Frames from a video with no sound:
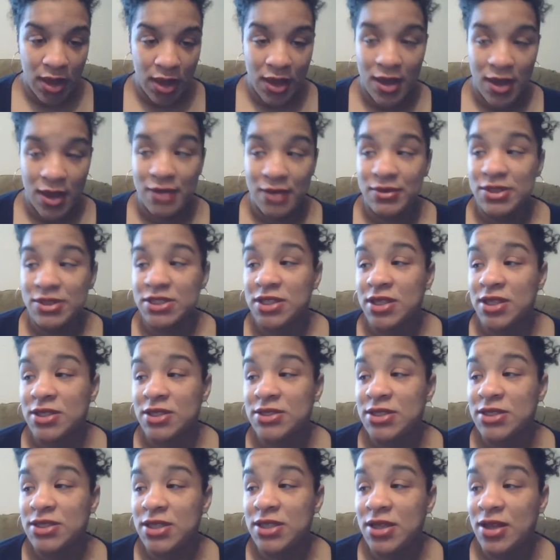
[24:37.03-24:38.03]
I will
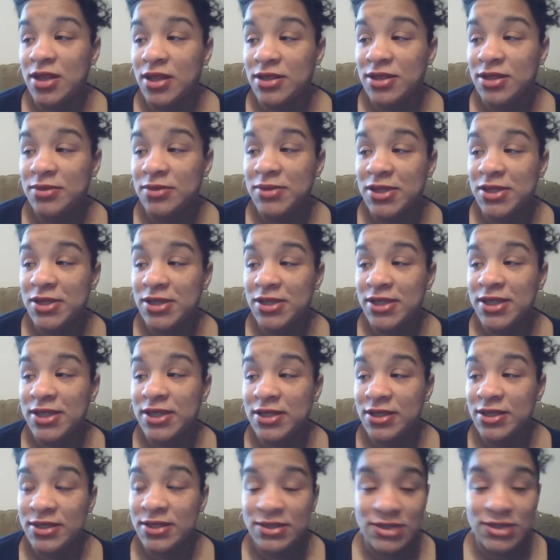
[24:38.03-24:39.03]
talk to y'all a little bit
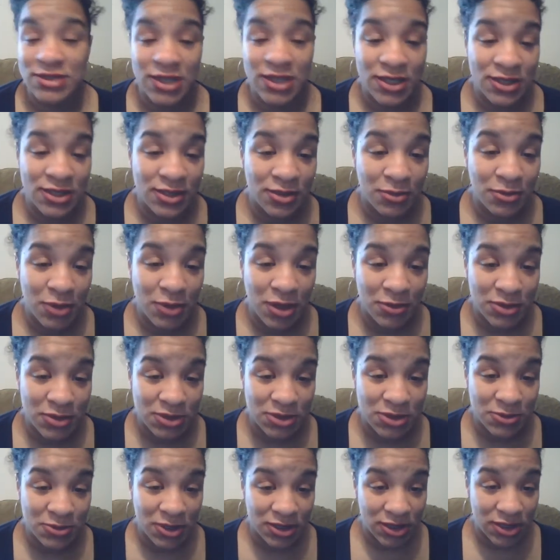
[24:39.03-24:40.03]
later. Looks like little mama
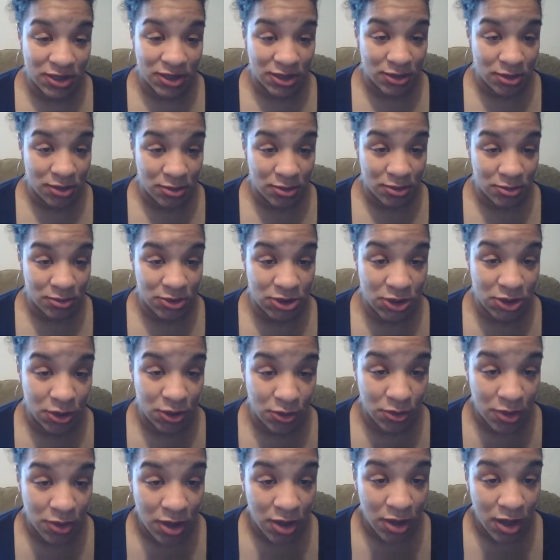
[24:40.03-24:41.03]
is about to get up.
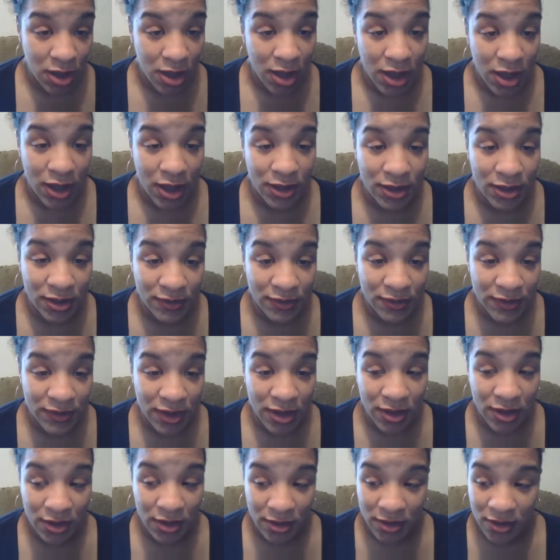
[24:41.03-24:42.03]
So I love
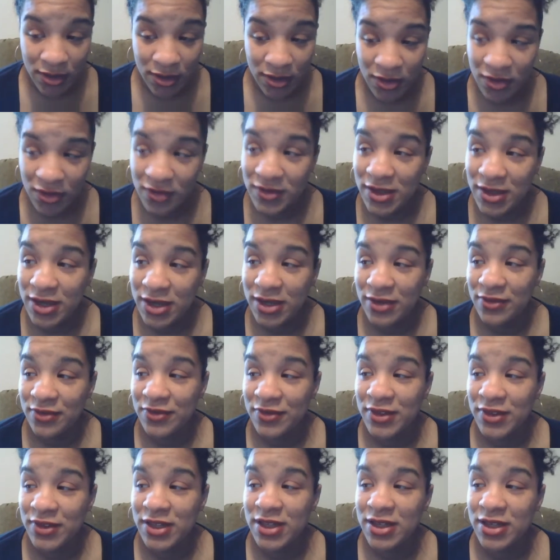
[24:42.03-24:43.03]
y'all. Hopefully I didn't
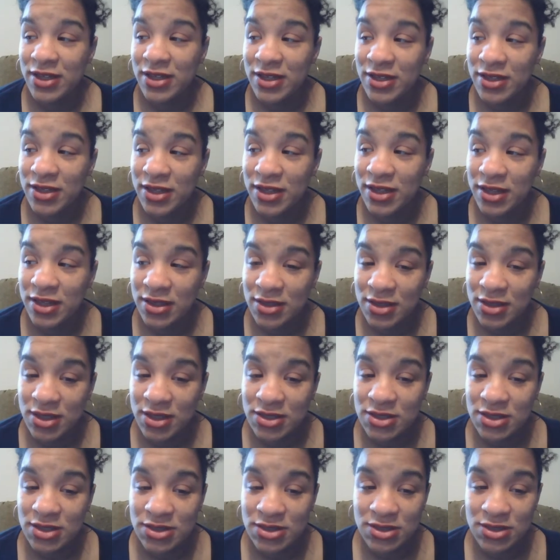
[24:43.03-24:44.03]
forget anything. I
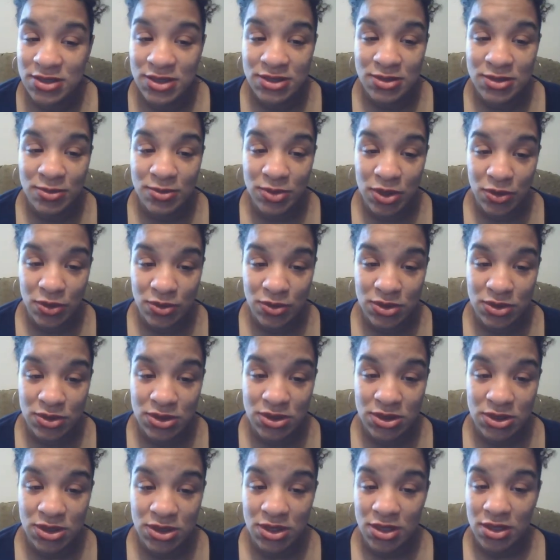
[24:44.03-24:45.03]
should have took some
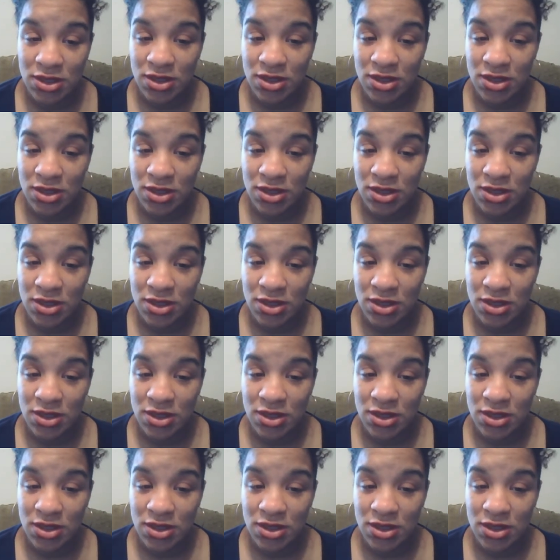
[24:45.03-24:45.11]
notes.